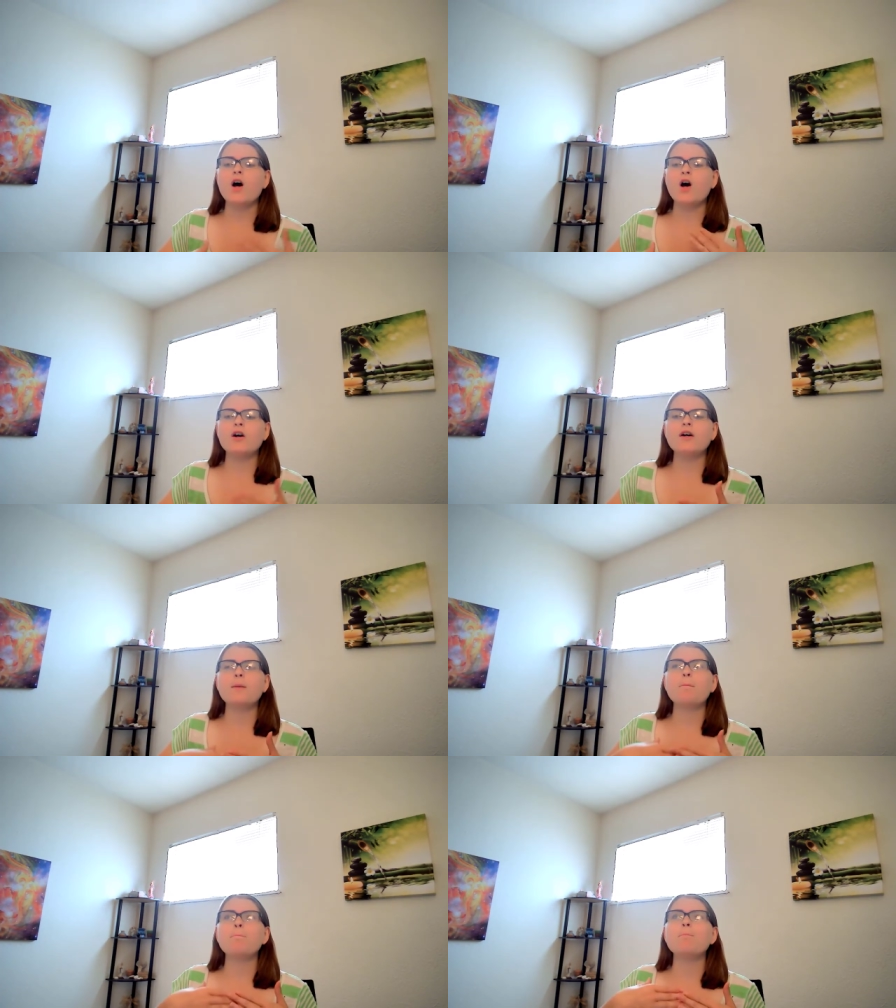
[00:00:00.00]

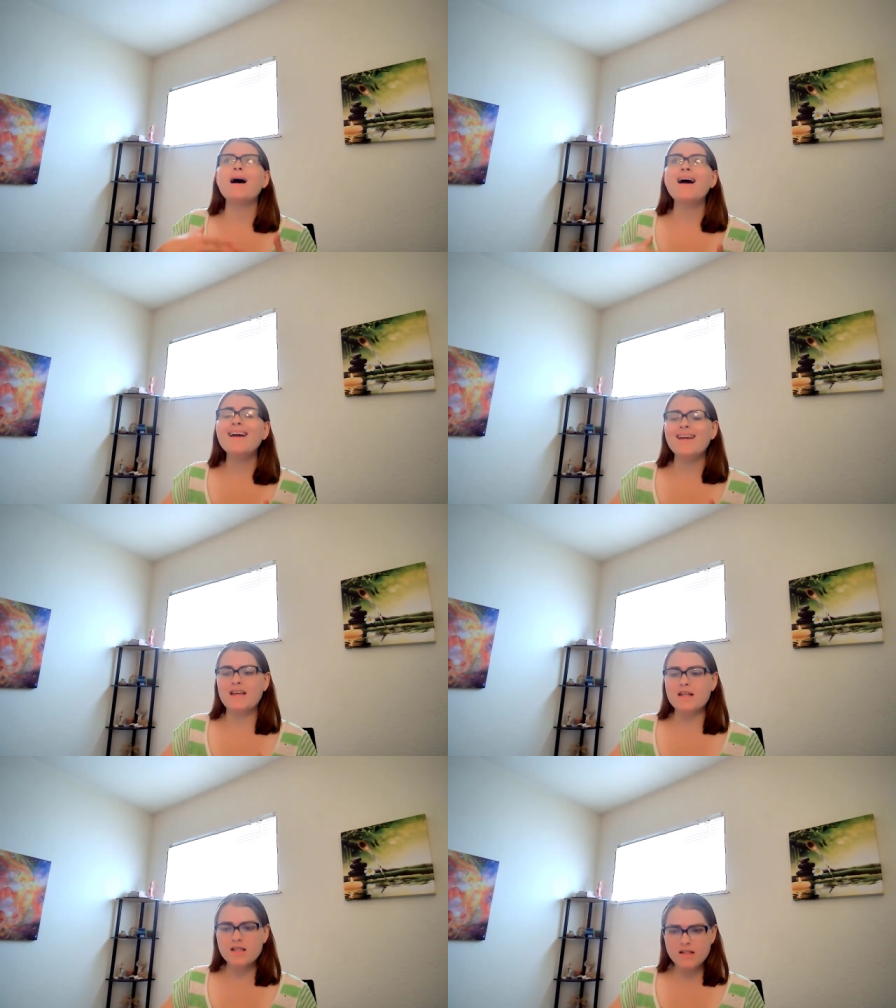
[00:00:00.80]
Our
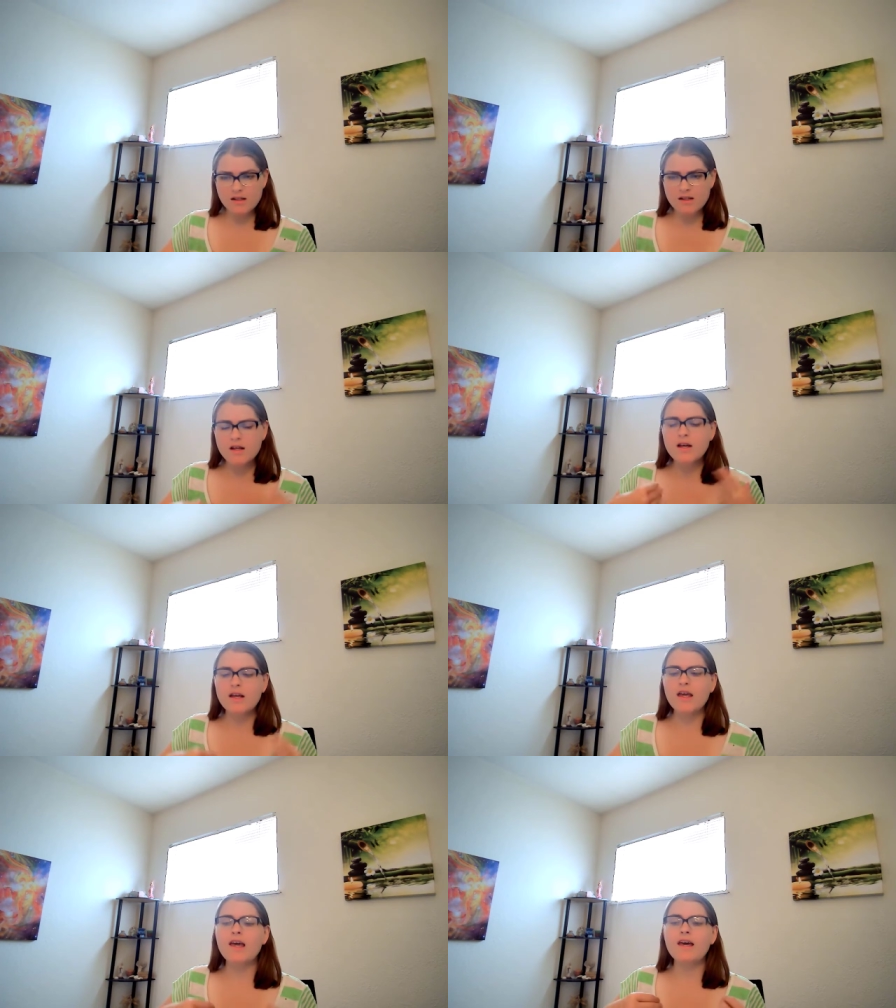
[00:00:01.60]
mind
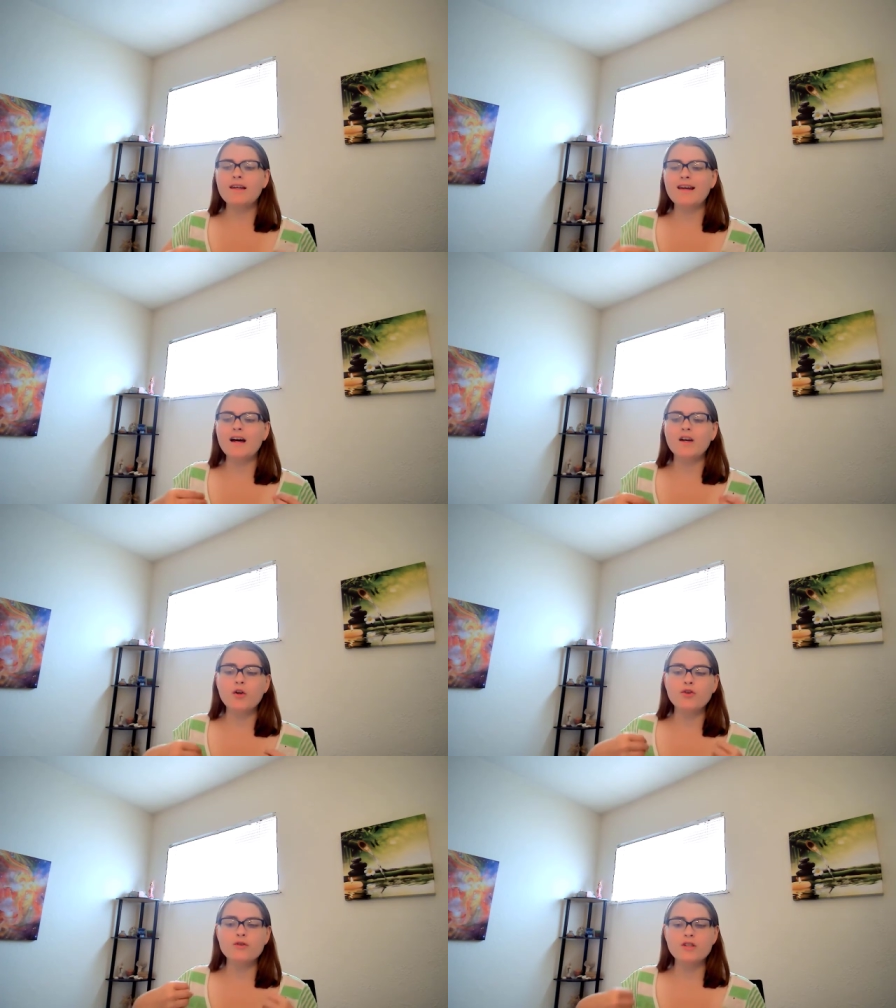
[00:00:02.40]
cannot
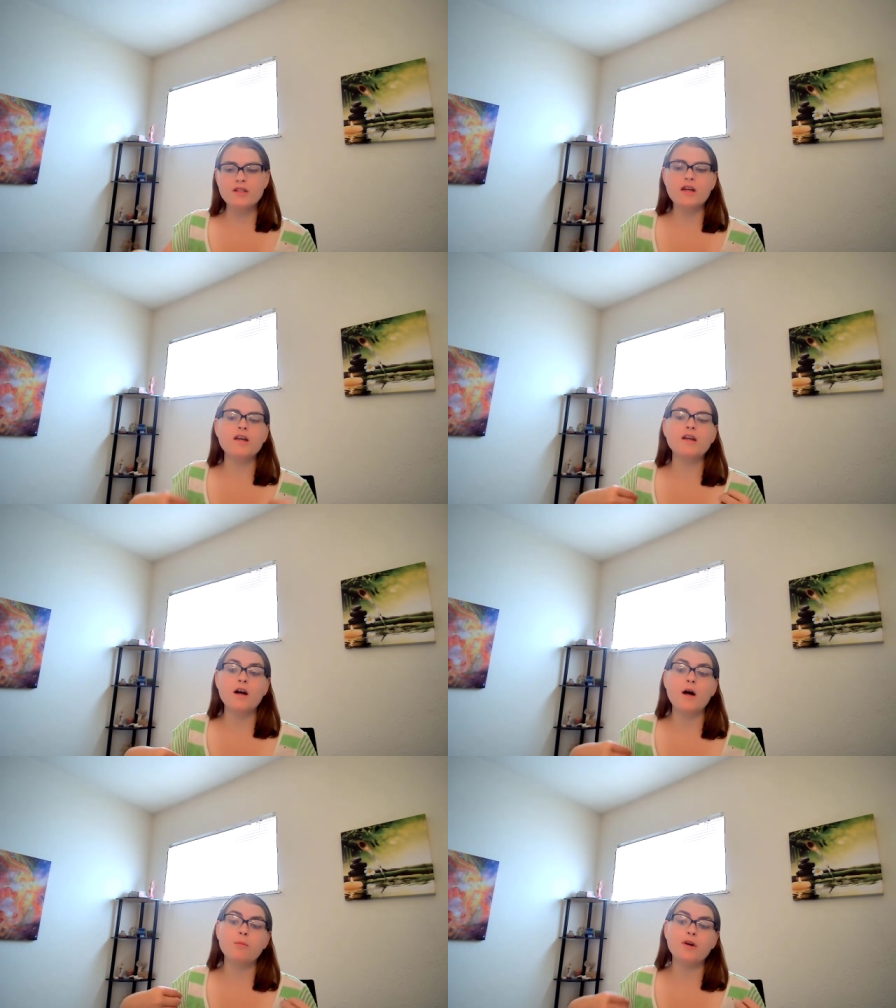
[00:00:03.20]
understand
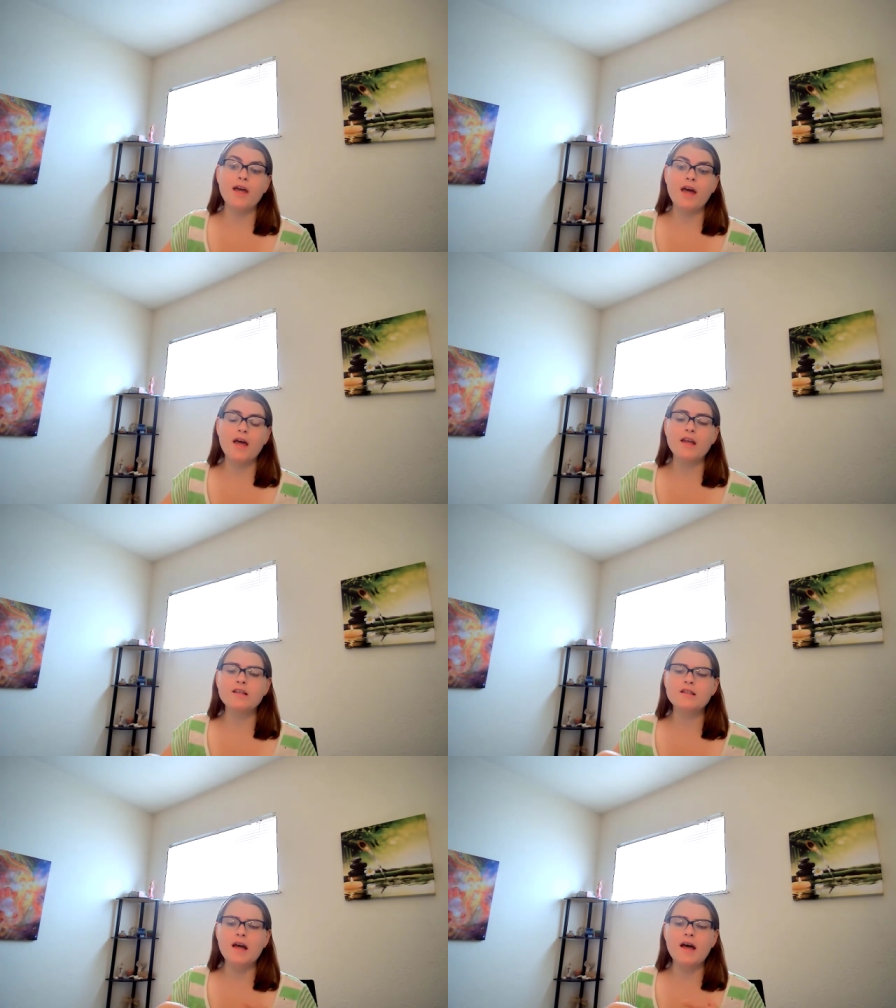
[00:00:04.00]
and
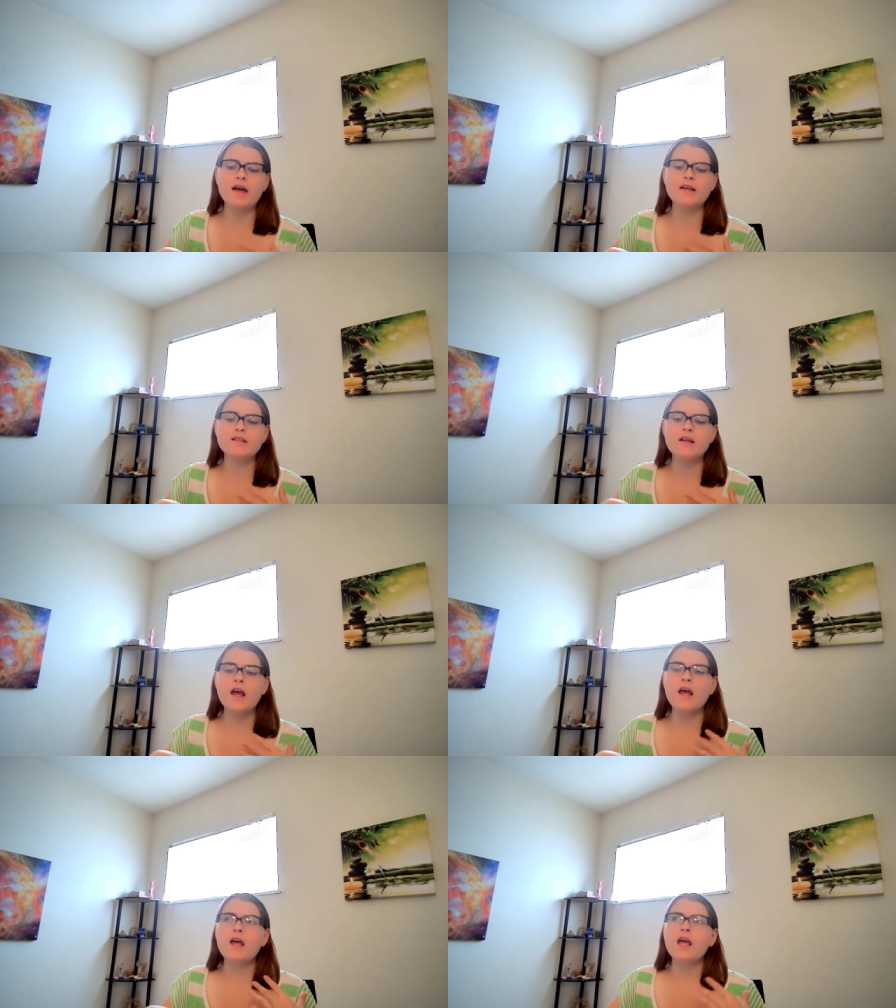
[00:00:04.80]
comprehend, and
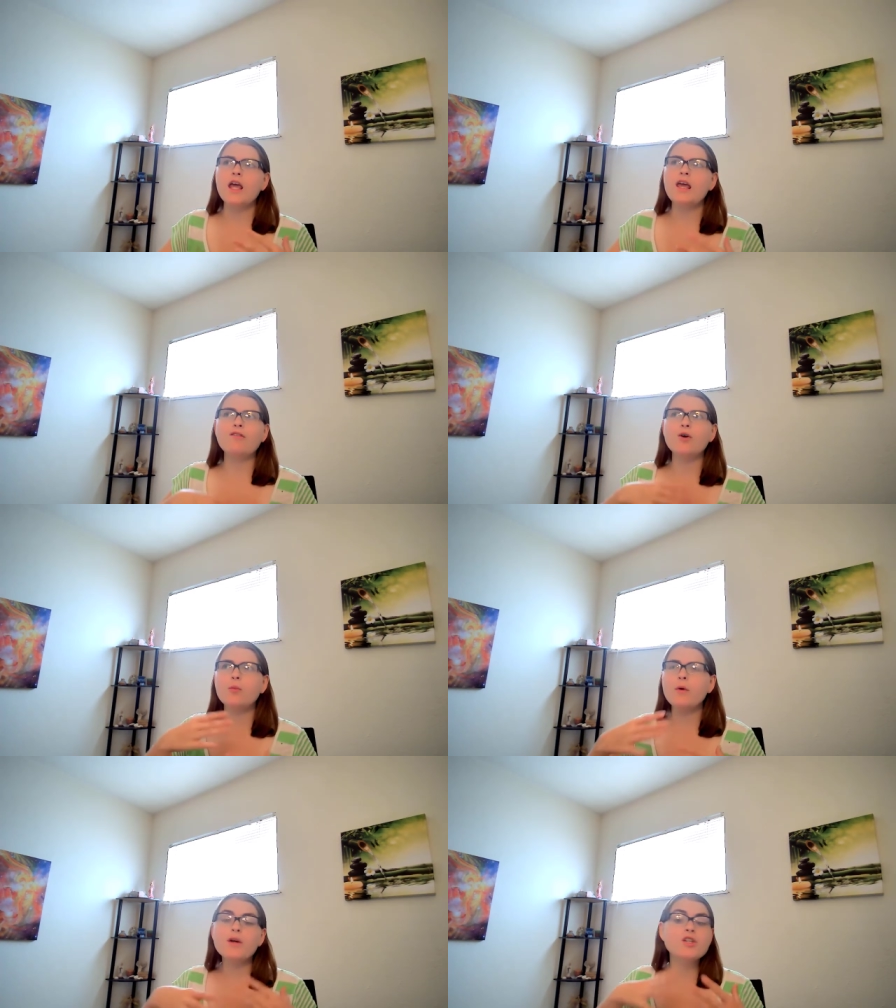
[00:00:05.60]

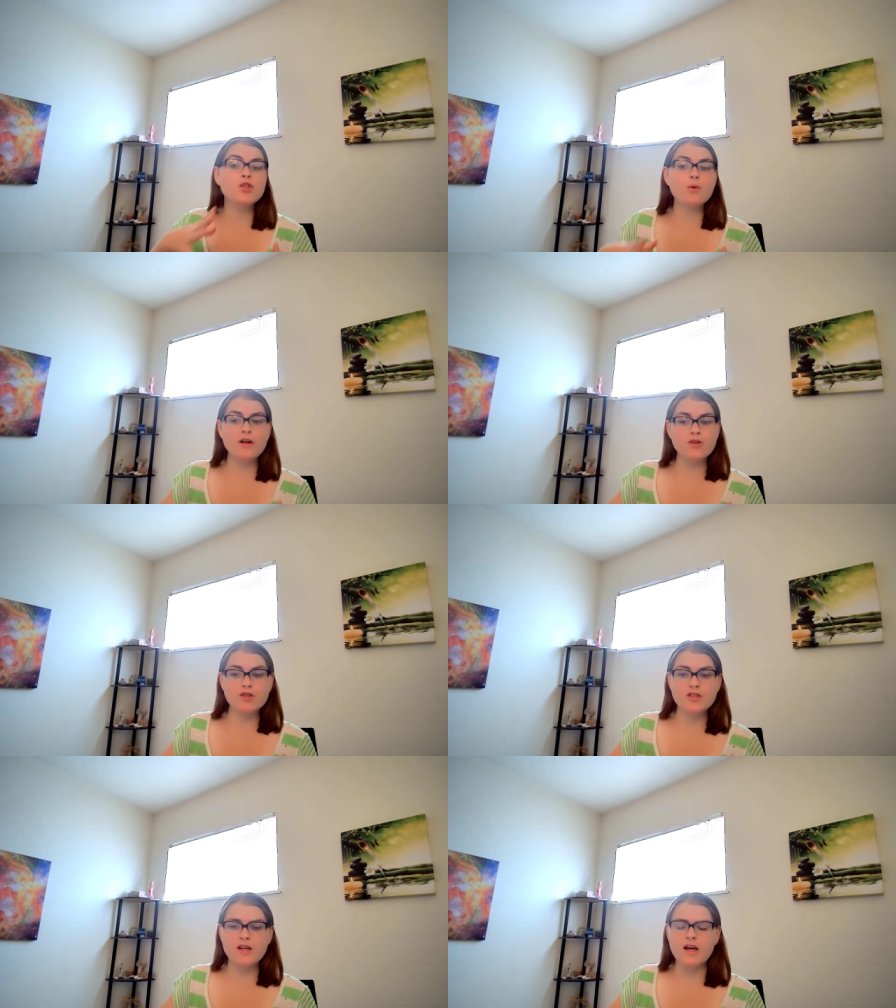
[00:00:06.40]
even when we do
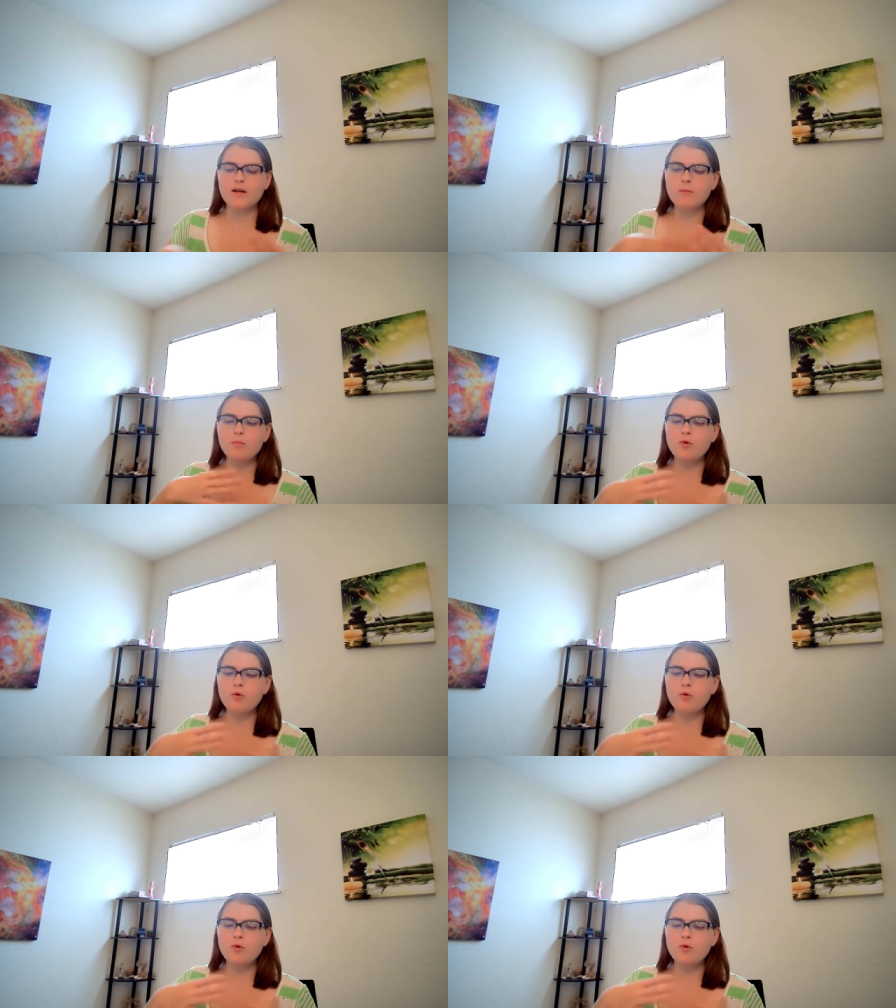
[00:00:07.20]
understand,